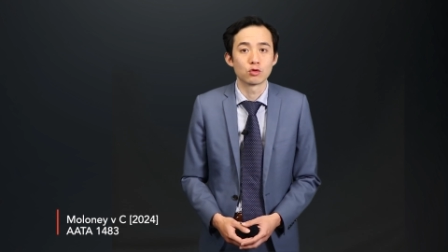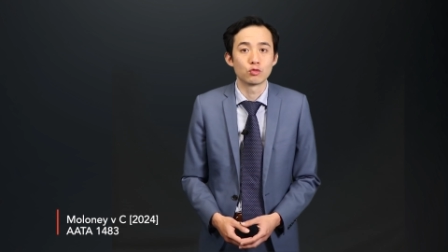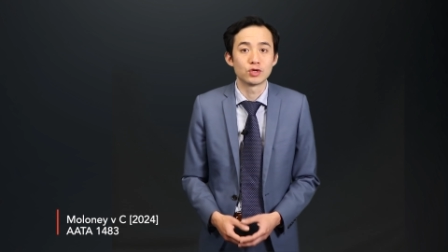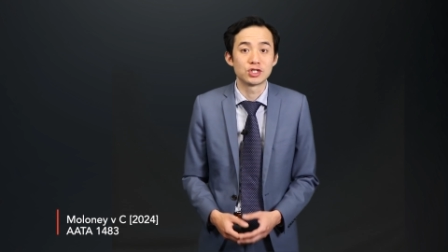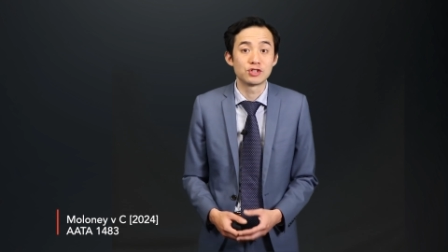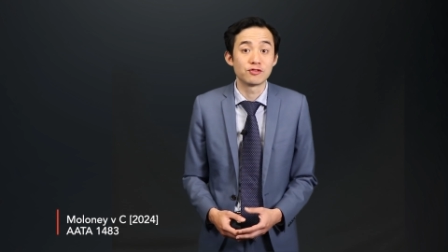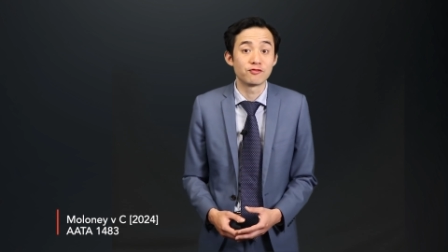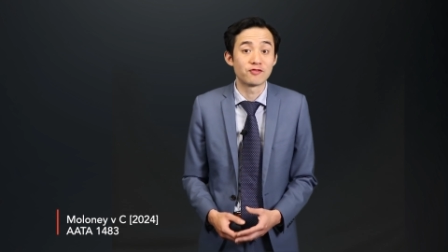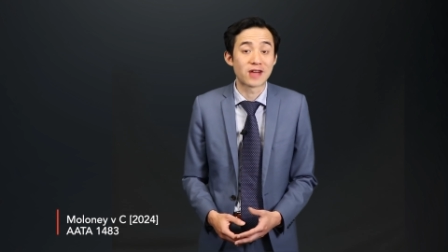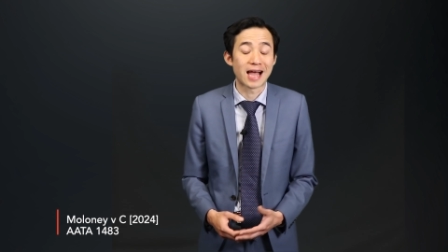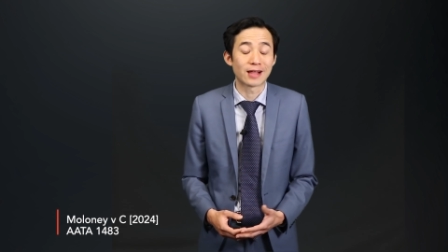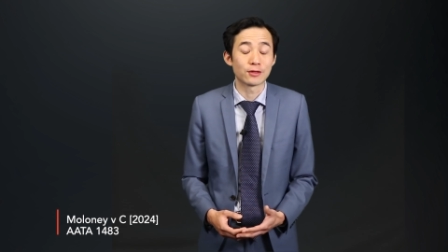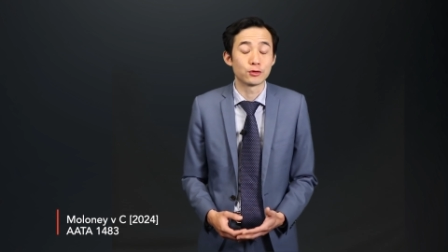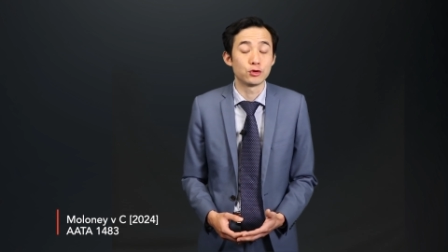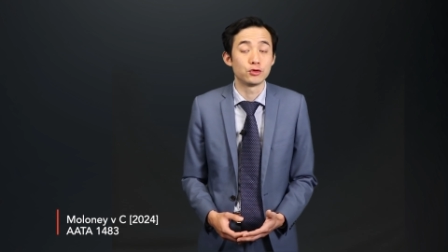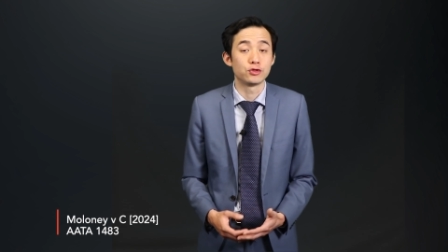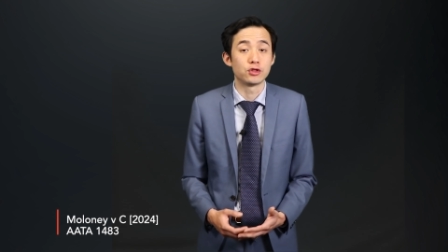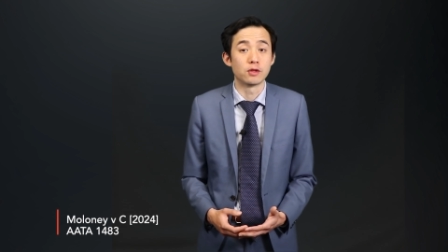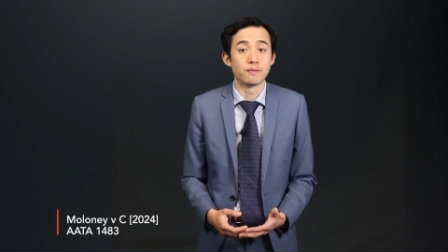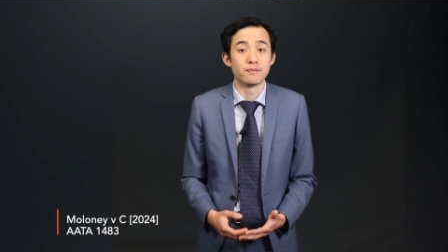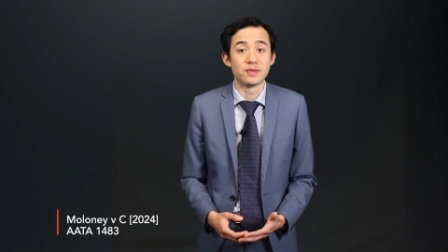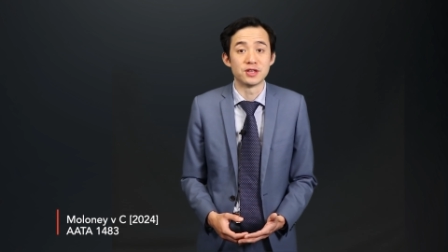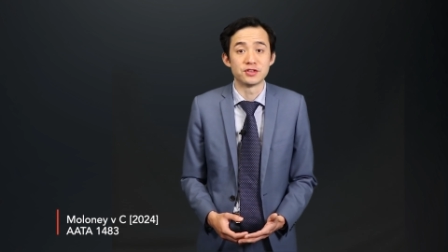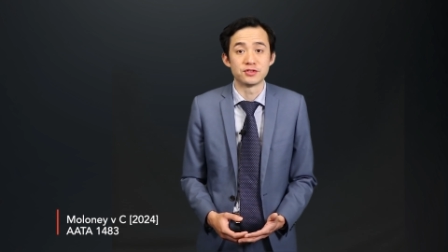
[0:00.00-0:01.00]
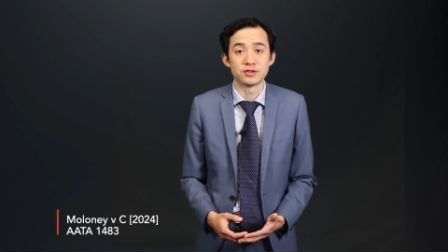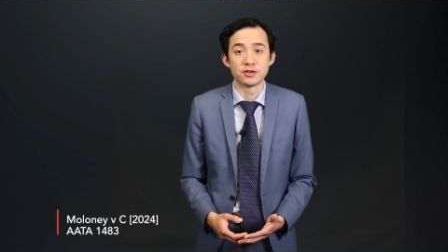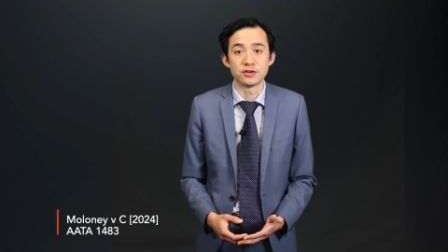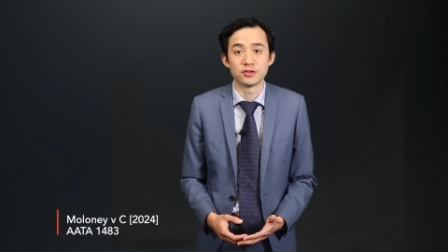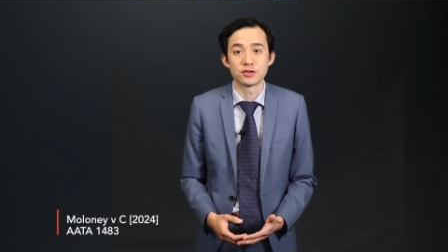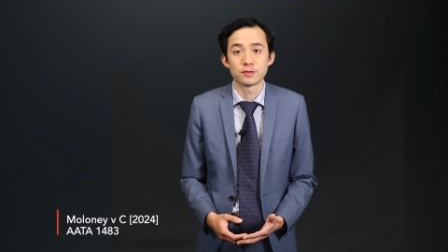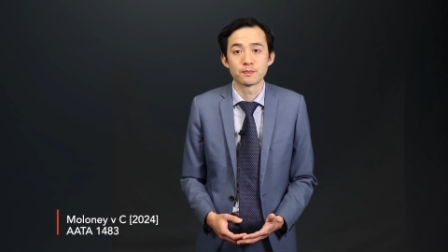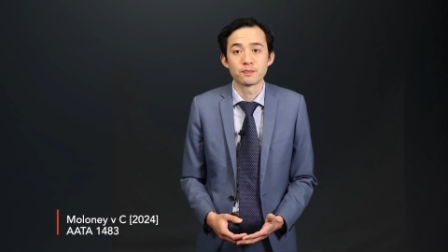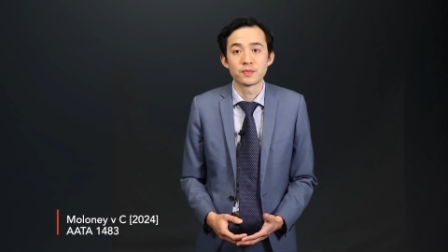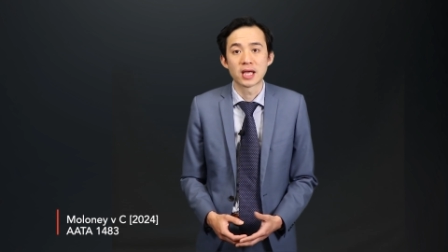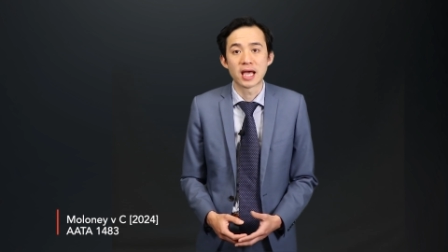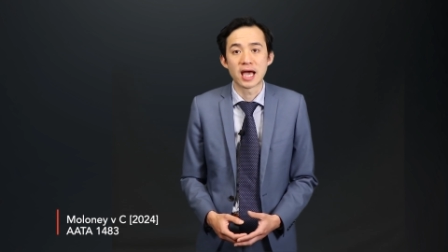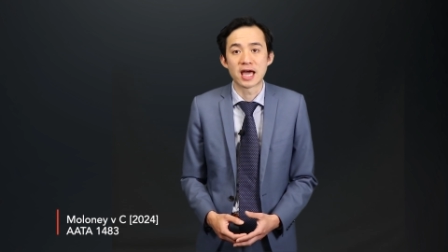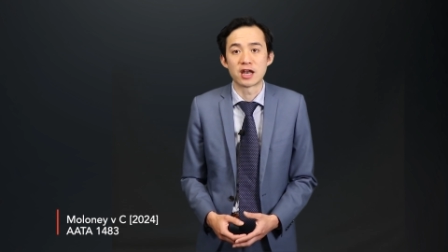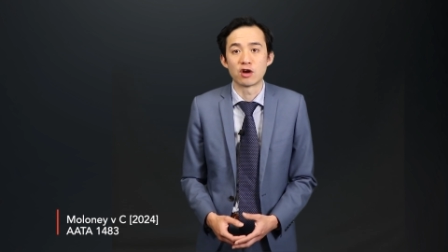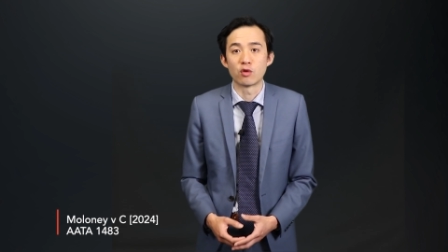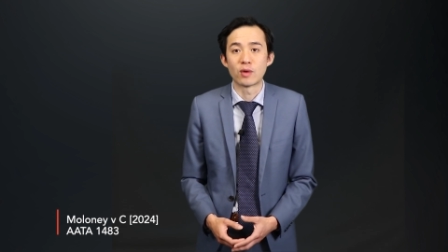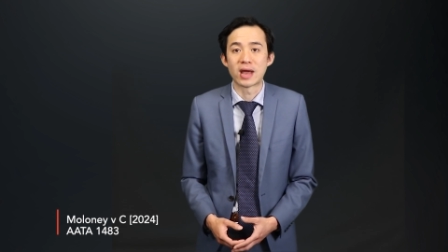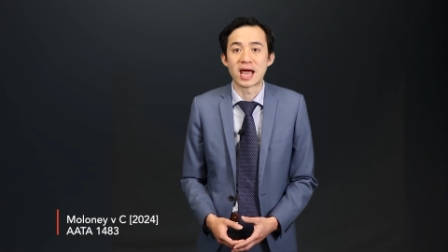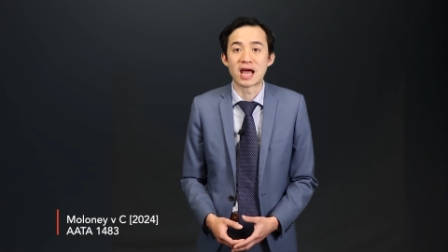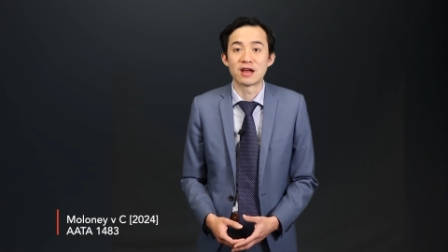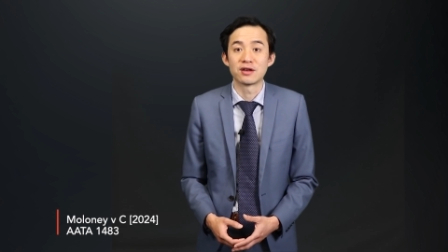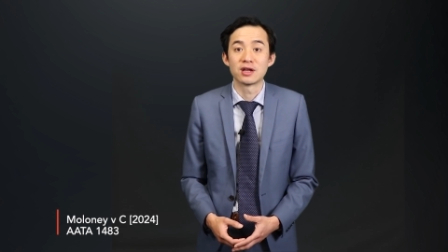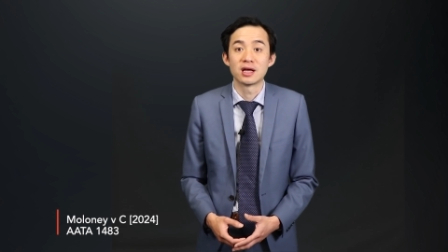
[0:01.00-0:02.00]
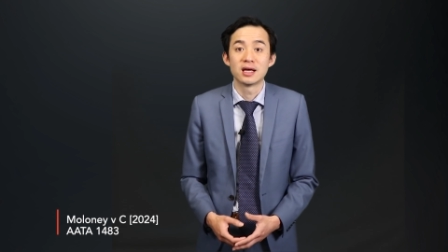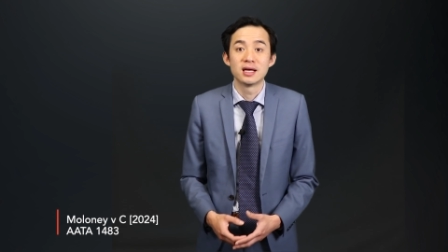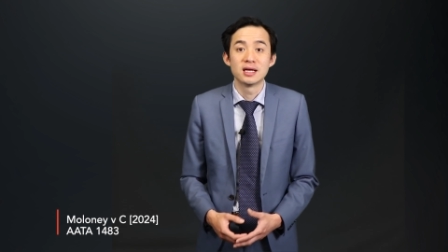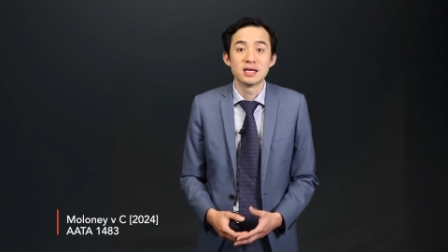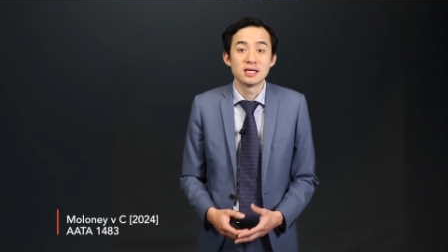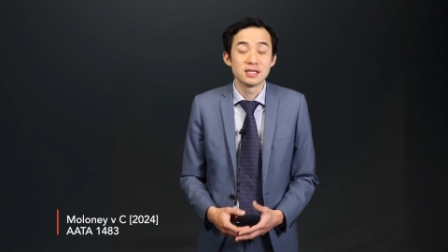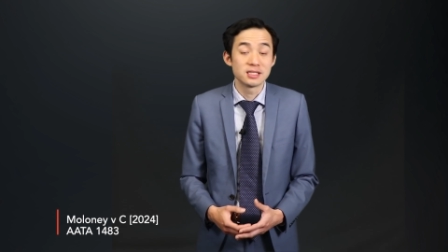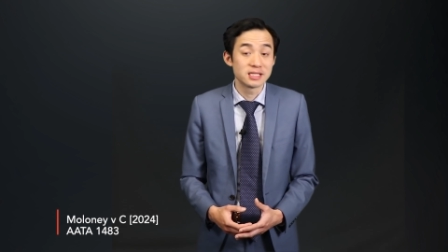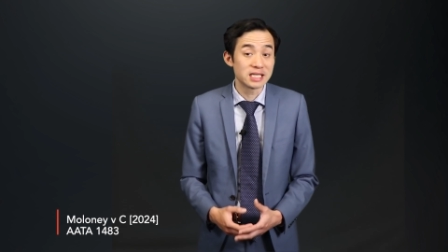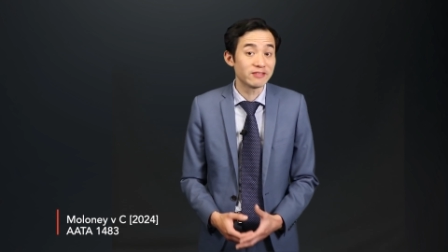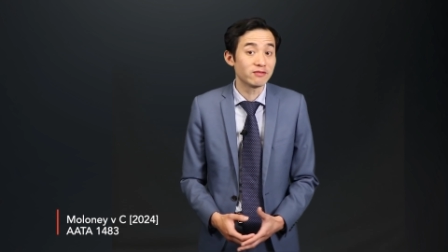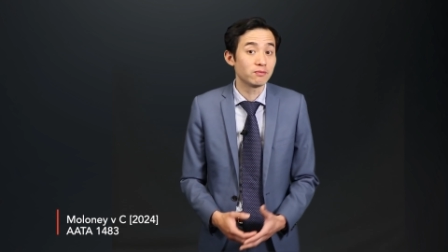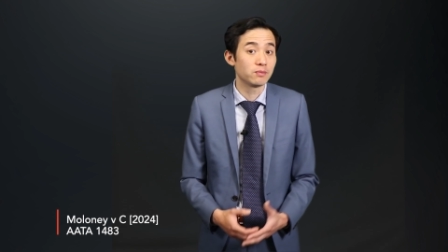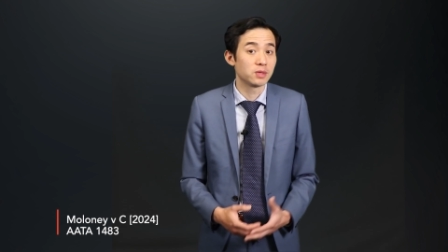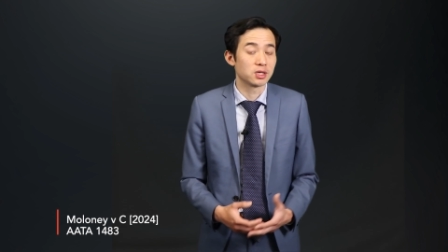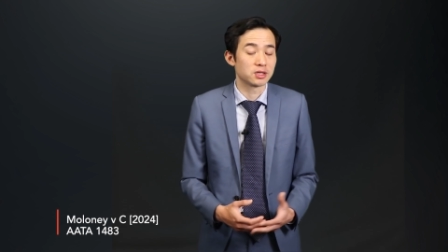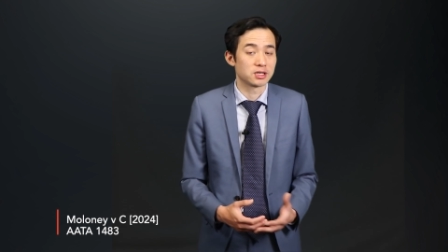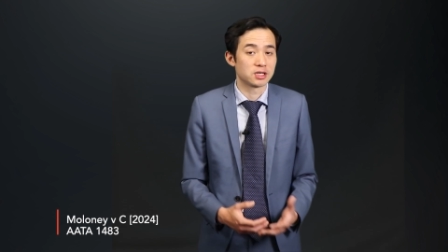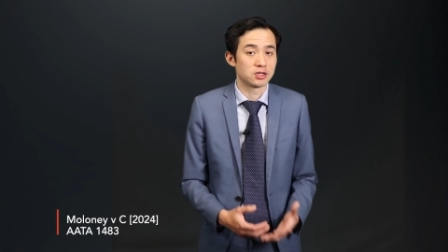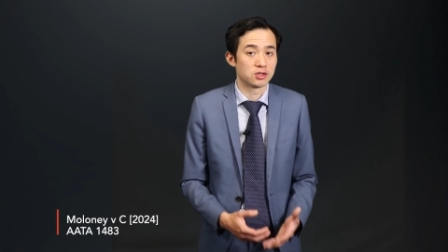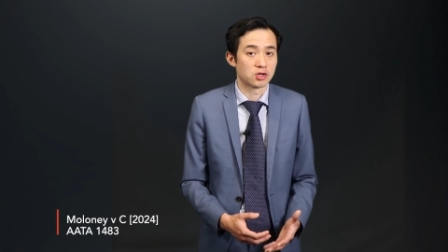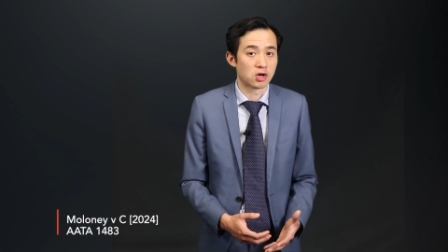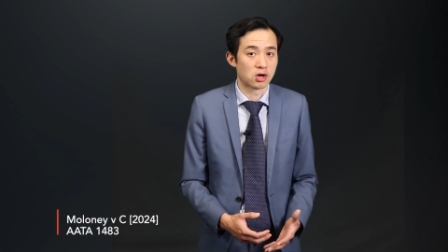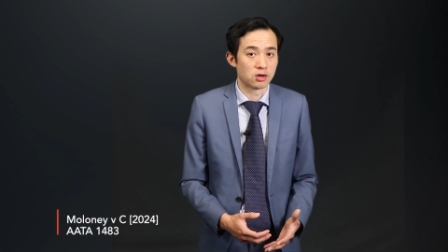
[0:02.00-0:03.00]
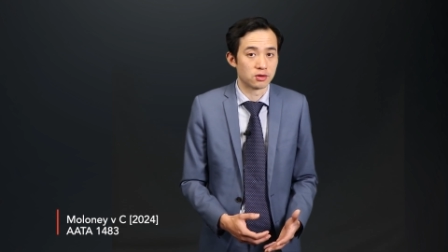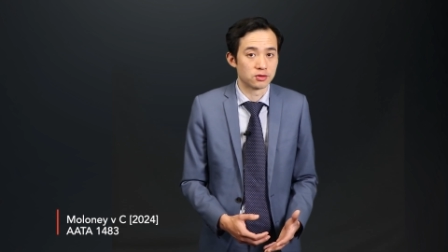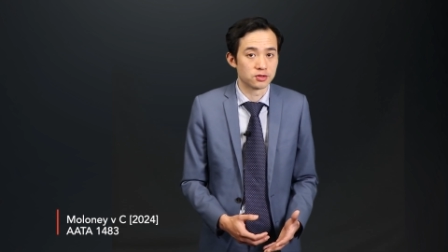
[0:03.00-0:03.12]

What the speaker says: which valued the business at around $7 million.